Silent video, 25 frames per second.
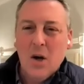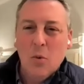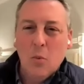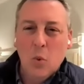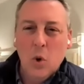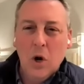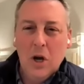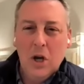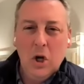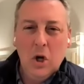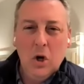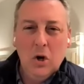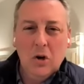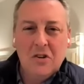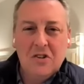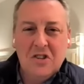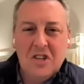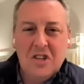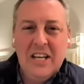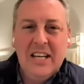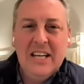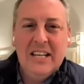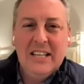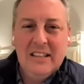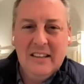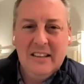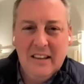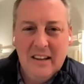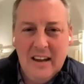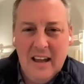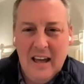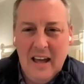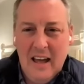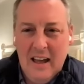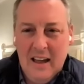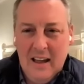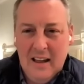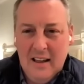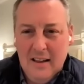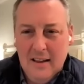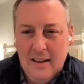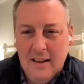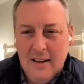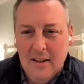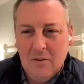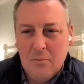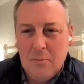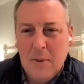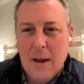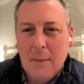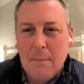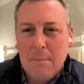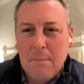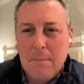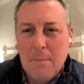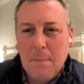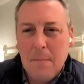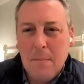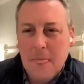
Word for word: What you're seeing today is my